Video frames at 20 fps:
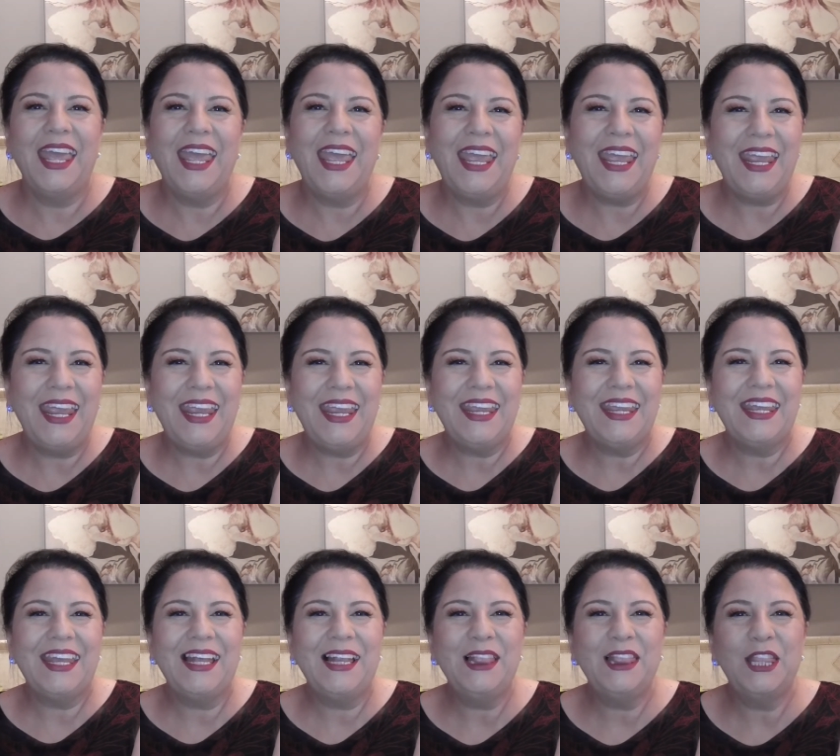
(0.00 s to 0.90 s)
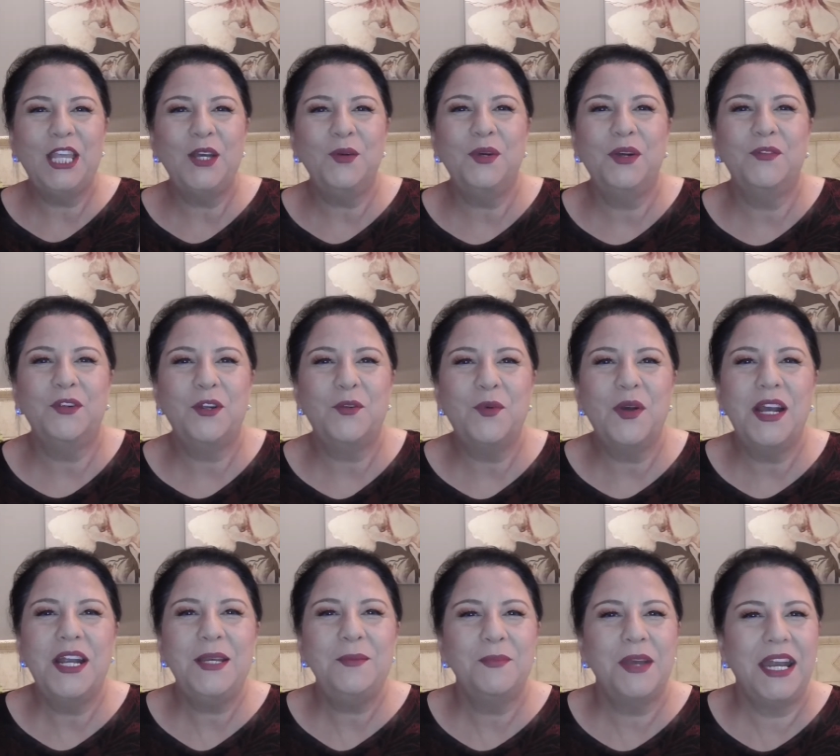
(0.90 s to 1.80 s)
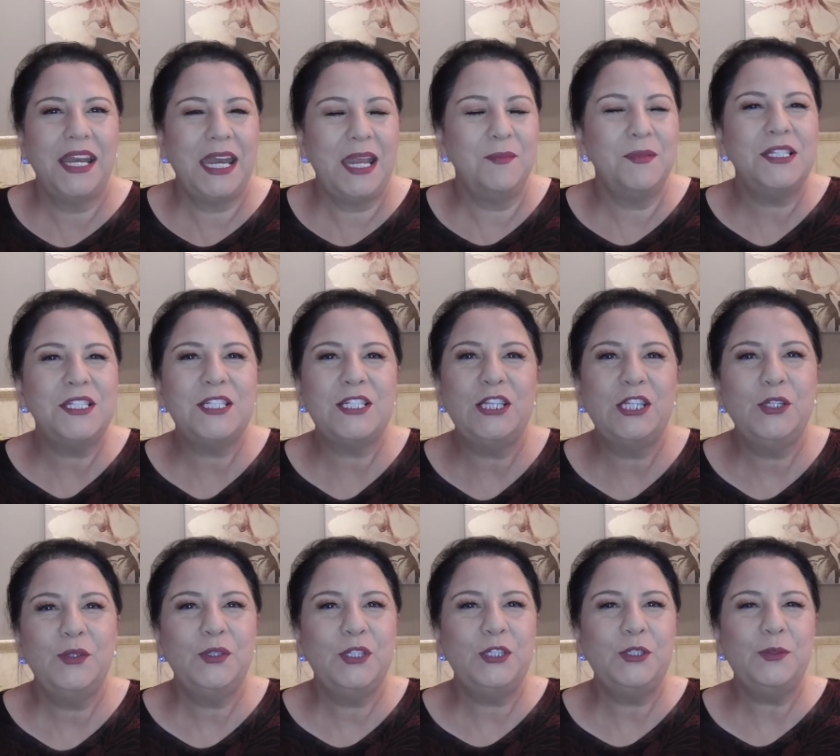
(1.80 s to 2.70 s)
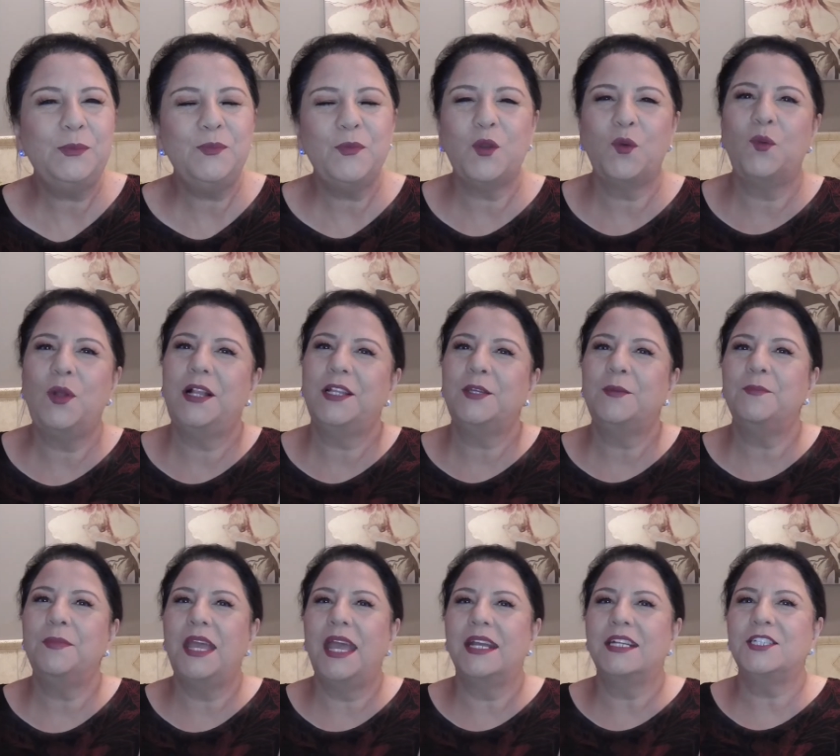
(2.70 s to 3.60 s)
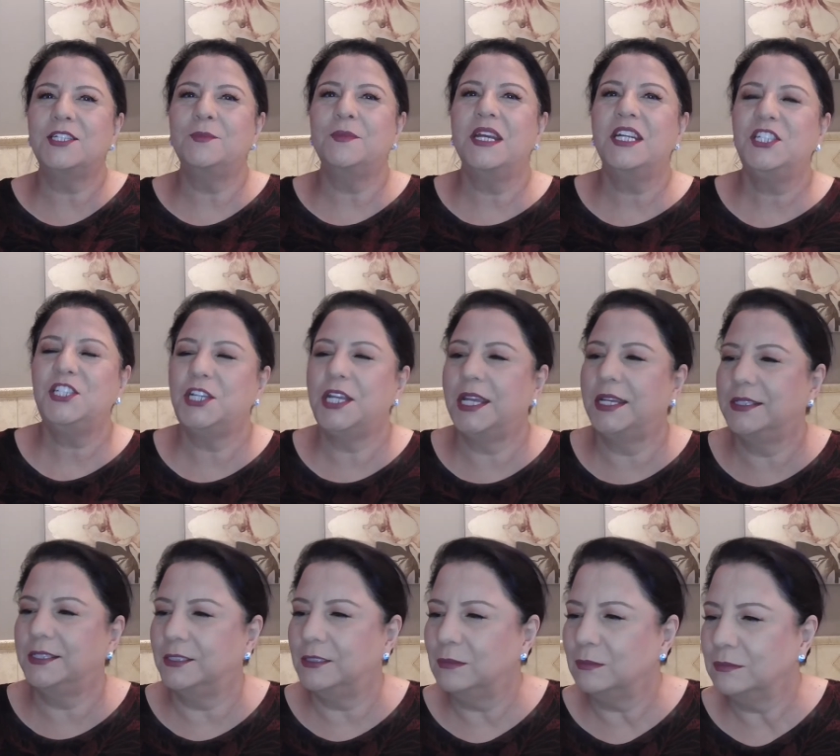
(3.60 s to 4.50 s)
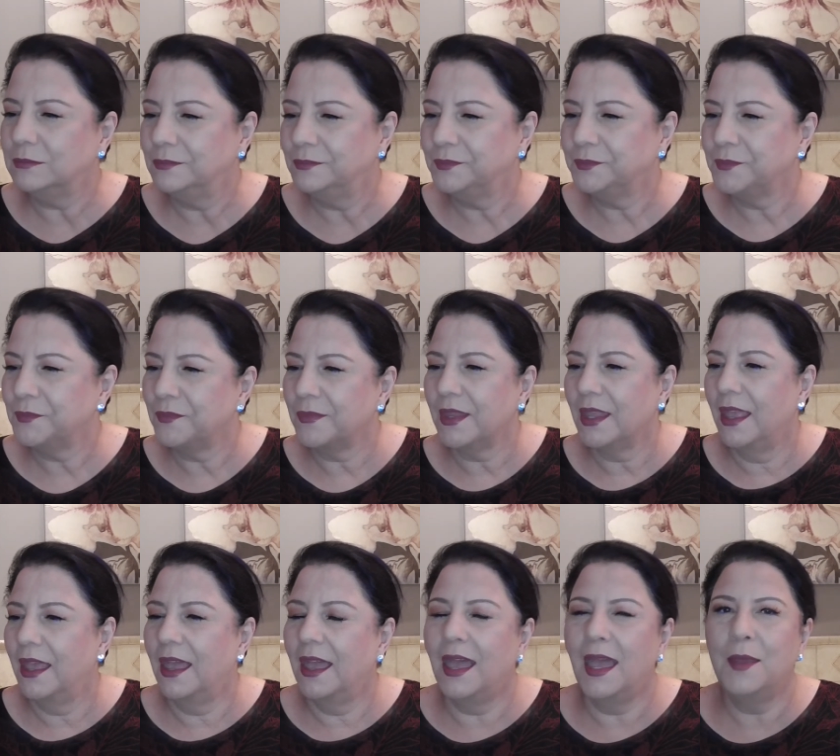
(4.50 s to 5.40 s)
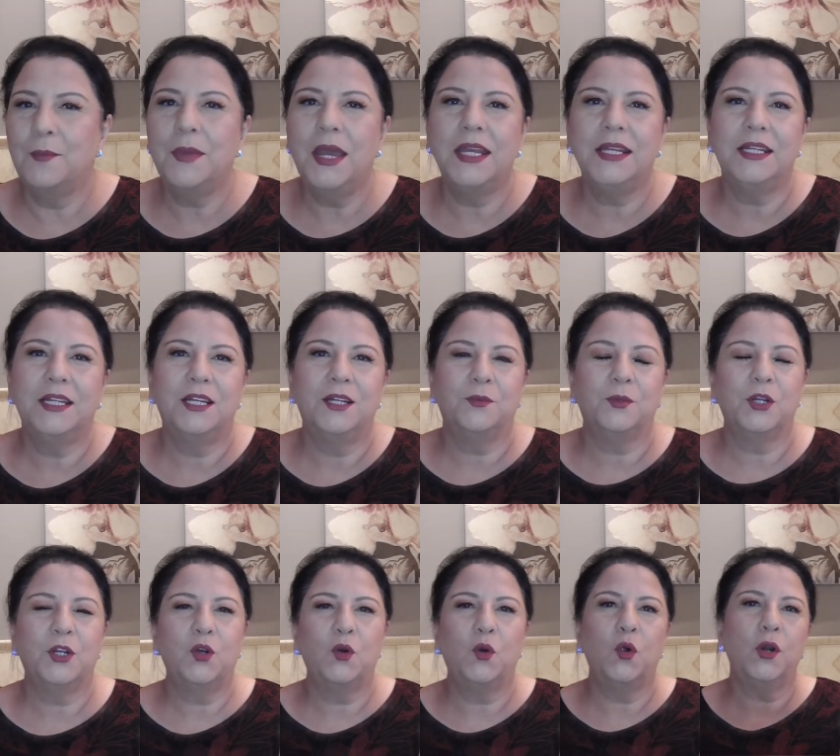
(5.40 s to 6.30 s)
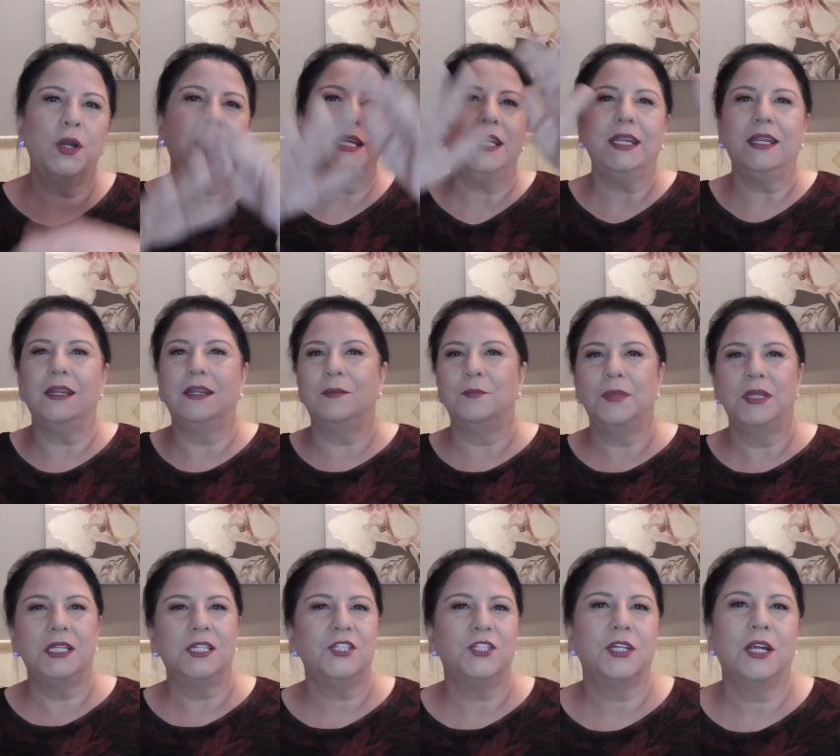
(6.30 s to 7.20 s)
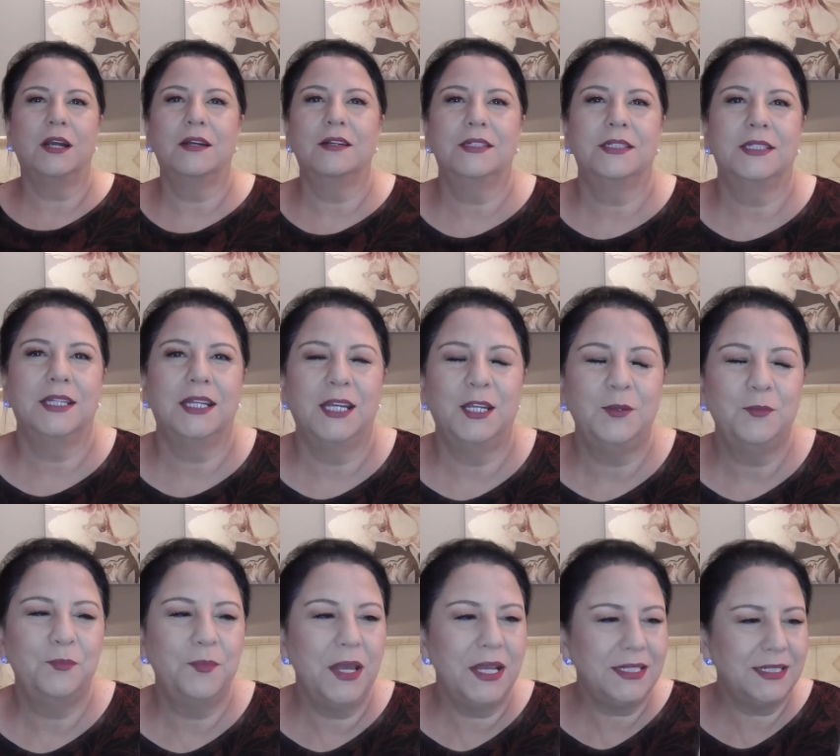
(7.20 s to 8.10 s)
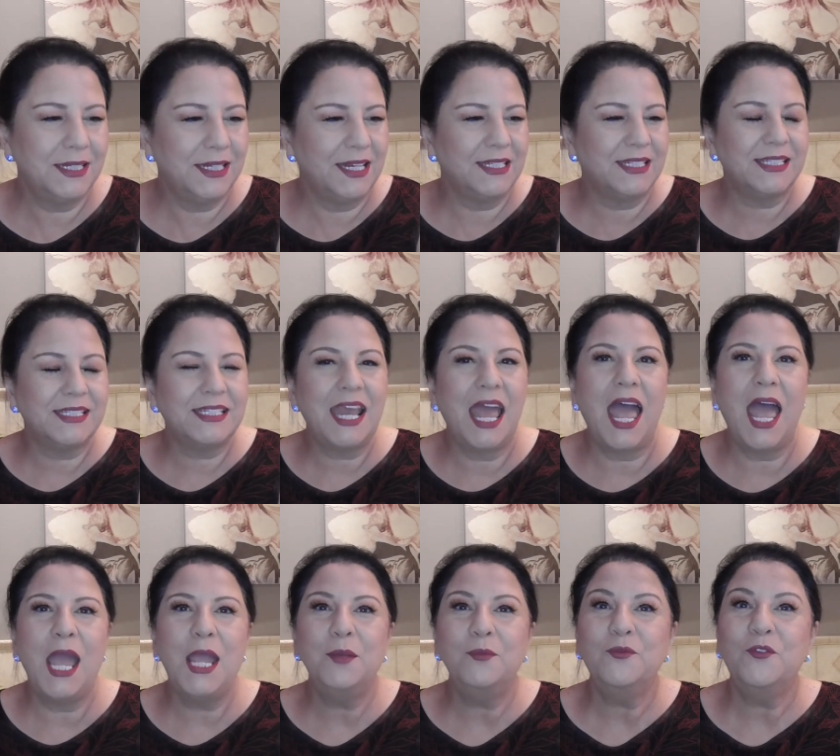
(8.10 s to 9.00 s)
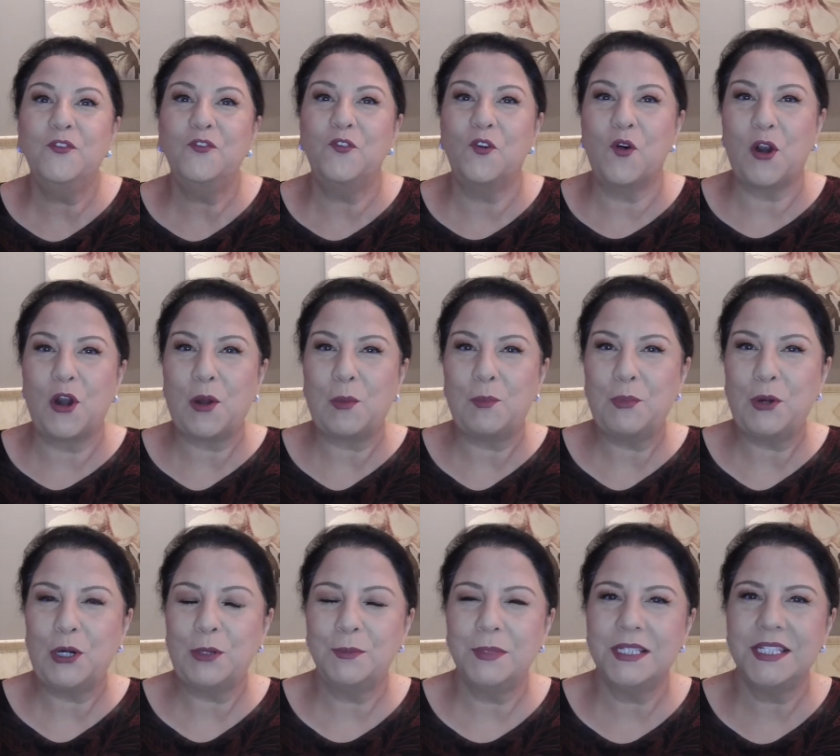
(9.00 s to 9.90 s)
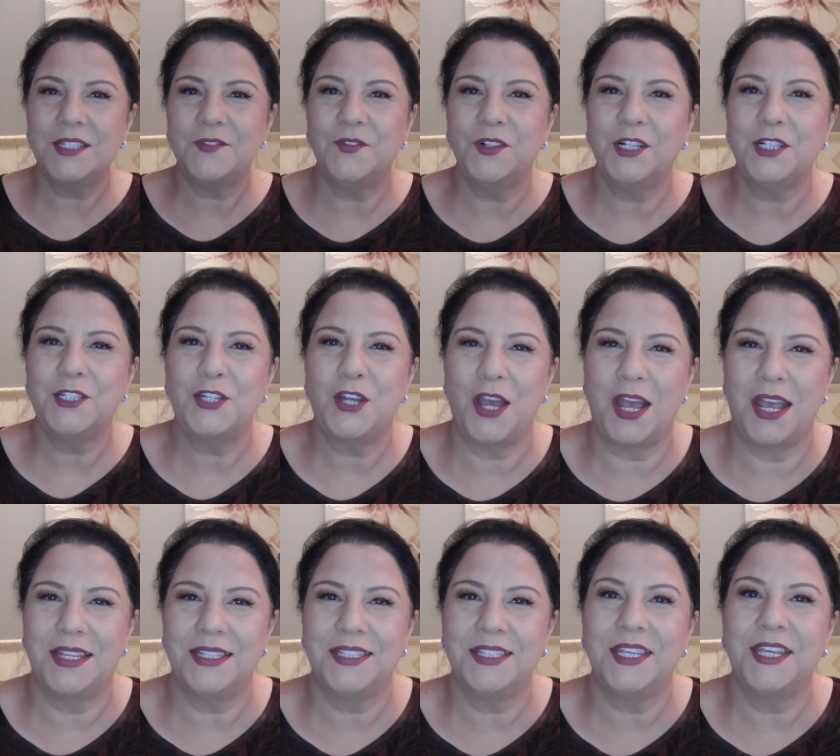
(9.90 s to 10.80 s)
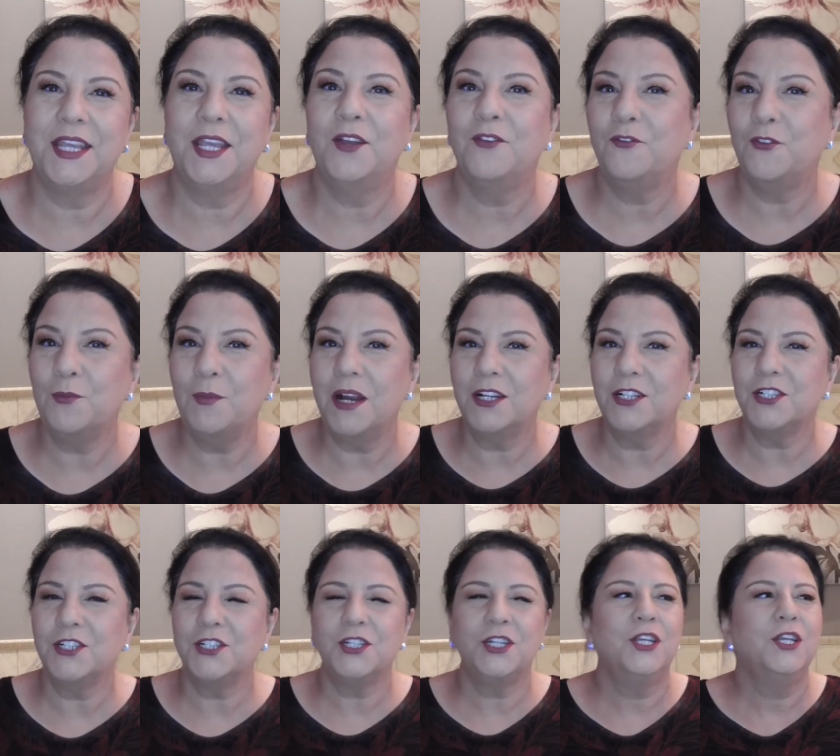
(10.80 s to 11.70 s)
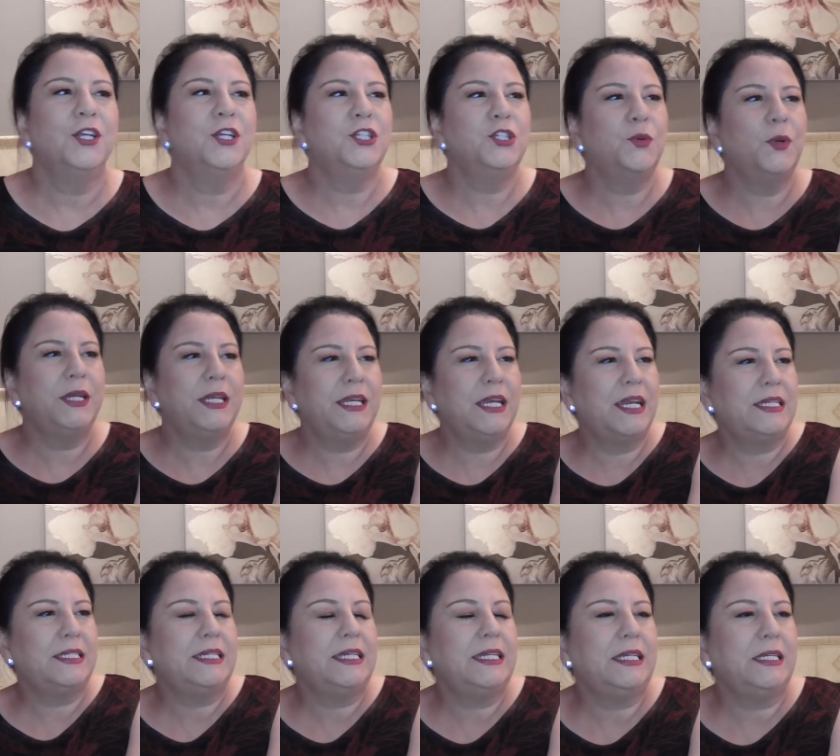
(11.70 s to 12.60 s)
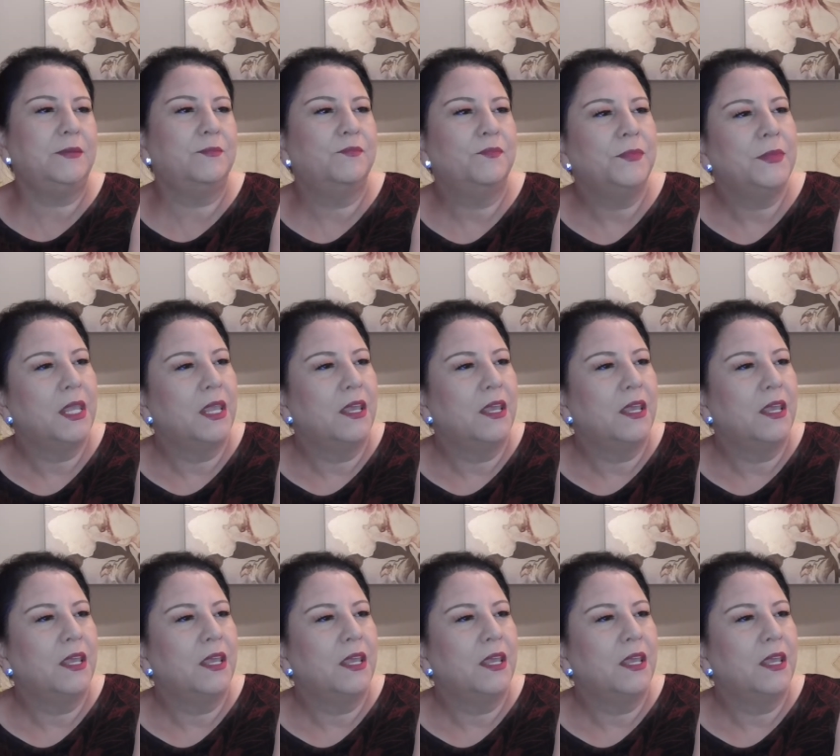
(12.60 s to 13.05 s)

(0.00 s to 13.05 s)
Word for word: Hey, hello everyone. My name is Lulu. Welcome back to my channel. I'm on a recording binge, aren't I? But it's time for purposeful tossing for March 2019.